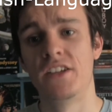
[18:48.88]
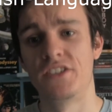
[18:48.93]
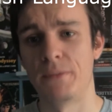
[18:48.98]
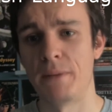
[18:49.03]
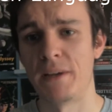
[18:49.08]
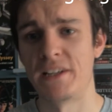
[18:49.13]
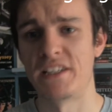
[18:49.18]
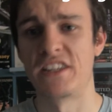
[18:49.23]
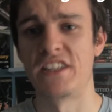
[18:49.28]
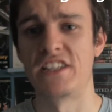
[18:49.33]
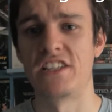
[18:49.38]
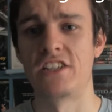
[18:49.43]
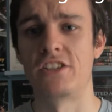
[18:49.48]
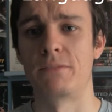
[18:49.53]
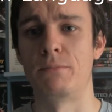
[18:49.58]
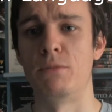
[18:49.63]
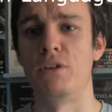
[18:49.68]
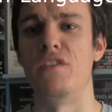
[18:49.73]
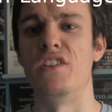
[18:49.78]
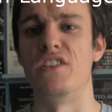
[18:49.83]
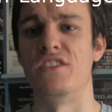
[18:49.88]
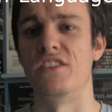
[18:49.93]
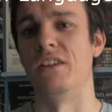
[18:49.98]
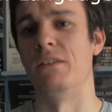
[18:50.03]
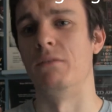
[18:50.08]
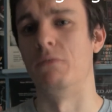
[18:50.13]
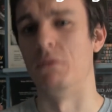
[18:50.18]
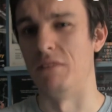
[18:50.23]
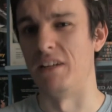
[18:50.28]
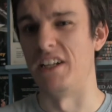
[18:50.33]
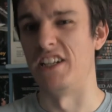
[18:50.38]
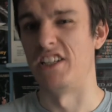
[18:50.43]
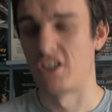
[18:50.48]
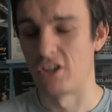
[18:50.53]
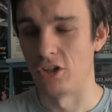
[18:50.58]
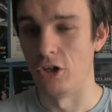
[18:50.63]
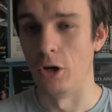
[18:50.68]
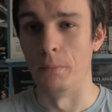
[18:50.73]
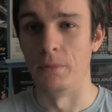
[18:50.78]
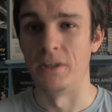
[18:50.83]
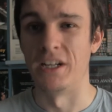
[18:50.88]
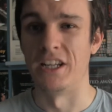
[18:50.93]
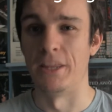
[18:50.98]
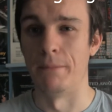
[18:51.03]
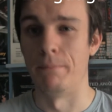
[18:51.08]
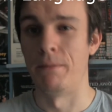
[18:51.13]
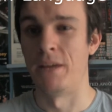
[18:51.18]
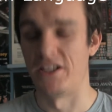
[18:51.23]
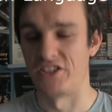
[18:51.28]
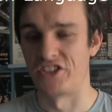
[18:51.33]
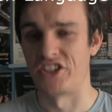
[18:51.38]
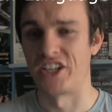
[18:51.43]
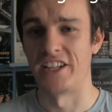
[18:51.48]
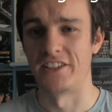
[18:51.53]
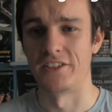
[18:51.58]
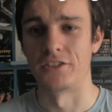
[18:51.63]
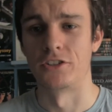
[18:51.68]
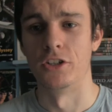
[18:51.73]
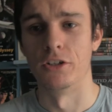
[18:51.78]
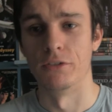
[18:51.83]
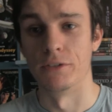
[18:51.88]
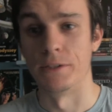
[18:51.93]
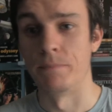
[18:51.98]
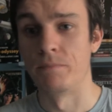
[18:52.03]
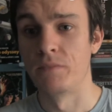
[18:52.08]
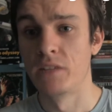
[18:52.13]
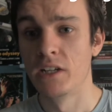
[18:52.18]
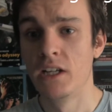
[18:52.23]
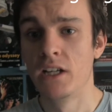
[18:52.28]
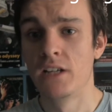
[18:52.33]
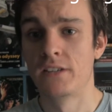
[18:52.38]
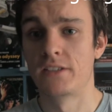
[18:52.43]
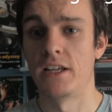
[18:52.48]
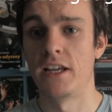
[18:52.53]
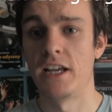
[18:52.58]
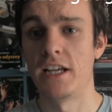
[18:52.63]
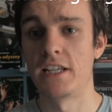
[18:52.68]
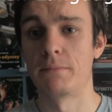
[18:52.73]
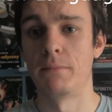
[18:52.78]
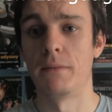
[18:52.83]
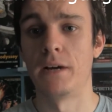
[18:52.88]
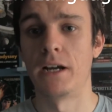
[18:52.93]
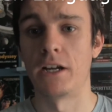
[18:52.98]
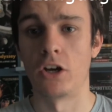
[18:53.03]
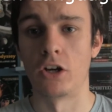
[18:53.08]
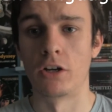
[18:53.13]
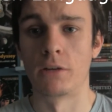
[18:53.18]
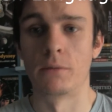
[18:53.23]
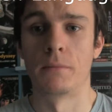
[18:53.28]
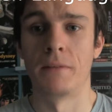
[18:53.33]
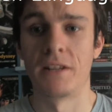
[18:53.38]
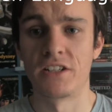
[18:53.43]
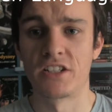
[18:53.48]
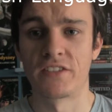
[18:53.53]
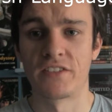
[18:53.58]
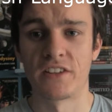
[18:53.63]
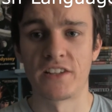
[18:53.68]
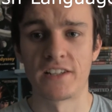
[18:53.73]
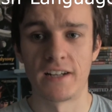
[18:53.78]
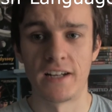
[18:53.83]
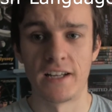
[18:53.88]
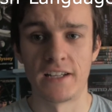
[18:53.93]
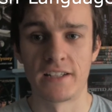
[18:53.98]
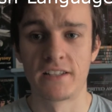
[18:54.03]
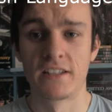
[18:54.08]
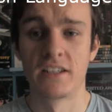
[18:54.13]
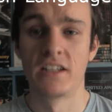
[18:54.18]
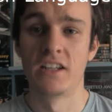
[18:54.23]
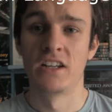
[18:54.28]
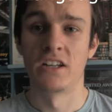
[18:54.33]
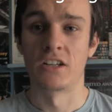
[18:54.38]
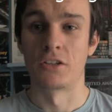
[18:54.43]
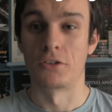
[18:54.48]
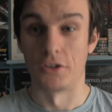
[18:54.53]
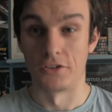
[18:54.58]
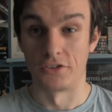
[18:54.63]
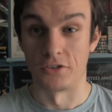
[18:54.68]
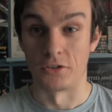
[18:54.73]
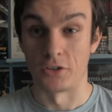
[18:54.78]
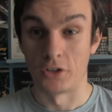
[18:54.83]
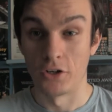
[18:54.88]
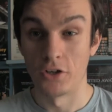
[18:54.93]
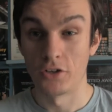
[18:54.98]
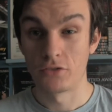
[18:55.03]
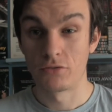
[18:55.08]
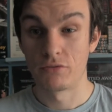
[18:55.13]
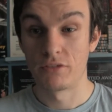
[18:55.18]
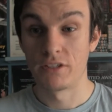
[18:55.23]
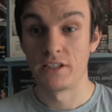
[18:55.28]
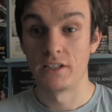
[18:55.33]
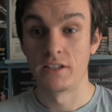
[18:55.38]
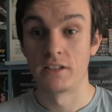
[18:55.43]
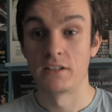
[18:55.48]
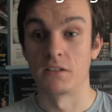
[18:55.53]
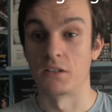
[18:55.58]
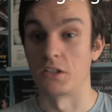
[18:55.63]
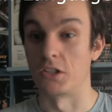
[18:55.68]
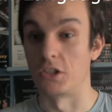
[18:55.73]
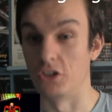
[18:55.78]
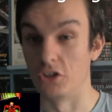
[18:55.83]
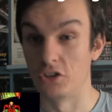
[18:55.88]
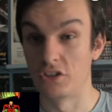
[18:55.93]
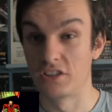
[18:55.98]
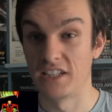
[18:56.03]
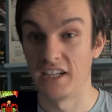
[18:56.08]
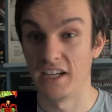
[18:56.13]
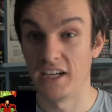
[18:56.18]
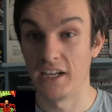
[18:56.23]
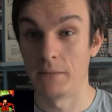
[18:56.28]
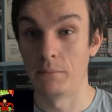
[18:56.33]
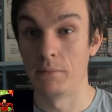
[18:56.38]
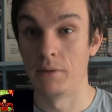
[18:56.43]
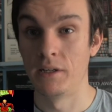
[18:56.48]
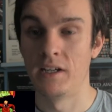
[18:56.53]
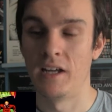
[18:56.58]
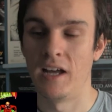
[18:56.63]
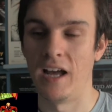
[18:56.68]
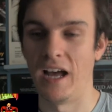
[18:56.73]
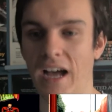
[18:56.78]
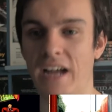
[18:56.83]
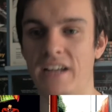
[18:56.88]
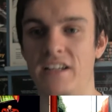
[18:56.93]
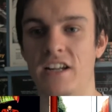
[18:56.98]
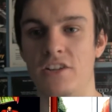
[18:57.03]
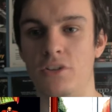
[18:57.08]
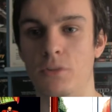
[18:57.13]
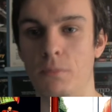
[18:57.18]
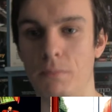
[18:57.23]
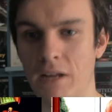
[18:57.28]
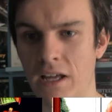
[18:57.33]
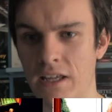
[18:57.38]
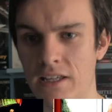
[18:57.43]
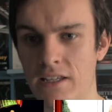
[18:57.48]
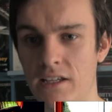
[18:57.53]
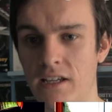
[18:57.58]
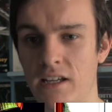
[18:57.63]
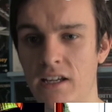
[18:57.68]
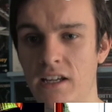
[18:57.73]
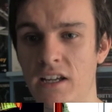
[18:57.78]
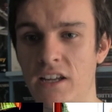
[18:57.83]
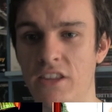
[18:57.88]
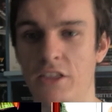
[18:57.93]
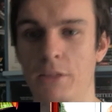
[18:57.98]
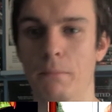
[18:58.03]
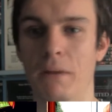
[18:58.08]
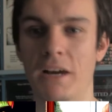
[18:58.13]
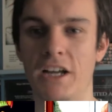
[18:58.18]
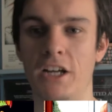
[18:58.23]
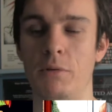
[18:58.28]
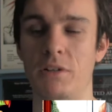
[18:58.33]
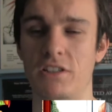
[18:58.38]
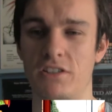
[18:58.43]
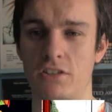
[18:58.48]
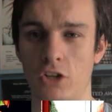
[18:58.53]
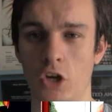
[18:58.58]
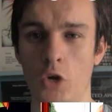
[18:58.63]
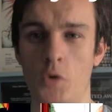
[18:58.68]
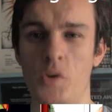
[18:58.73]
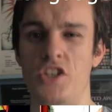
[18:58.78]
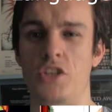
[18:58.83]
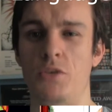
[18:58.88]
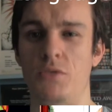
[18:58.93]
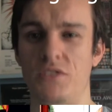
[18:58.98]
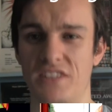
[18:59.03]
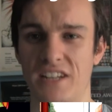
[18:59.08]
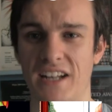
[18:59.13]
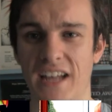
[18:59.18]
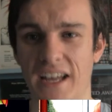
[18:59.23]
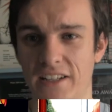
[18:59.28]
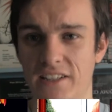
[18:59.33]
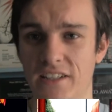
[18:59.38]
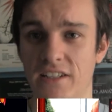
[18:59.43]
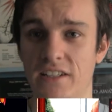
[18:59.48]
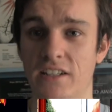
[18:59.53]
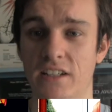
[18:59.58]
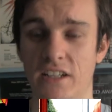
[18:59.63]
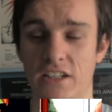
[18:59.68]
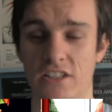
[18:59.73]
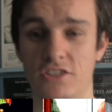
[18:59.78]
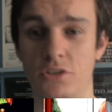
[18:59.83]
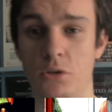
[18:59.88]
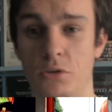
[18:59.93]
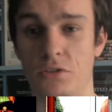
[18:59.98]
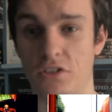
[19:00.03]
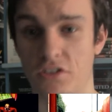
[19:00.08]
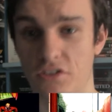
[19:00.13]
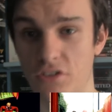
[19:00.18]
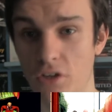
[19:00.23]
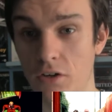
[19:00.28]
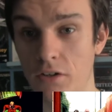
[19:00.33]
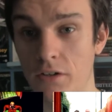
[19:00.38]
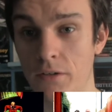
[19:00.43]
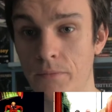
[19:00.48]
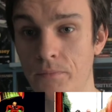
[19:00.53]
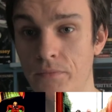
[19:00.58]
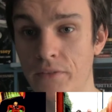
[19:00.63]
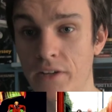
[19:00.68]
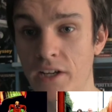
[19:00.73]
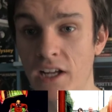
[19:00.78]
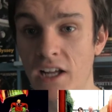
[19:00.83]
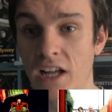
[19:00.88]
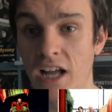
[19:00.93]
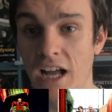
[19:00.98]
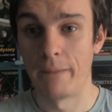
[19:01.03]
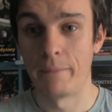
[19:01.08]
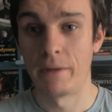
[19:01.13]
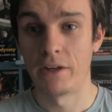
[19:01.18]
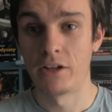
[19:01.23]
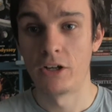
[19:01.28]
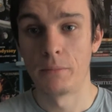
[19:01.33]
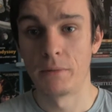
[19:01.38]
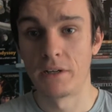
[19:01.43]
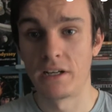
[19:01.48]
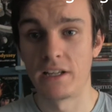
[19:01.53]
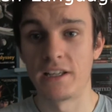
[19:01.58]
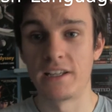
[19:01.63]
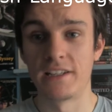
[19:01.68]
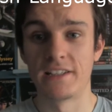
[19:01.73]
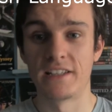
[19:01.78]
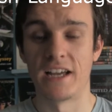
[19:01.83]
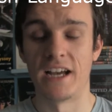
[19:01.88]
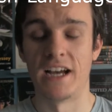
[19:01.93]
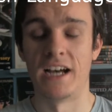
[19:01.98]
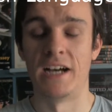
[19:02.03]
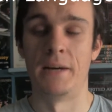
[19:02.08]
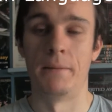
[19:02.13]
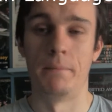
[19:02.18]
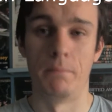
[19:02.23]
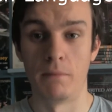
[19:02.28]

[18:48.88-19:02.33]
So basically these are just movies that were really snubbed in the picture category. So here's my honourable mentions for this list: God's Own Country, Good Time, I, Daniel Blake, The Maya Witch Stories, New and Selected, and Song to Song. And my nominees are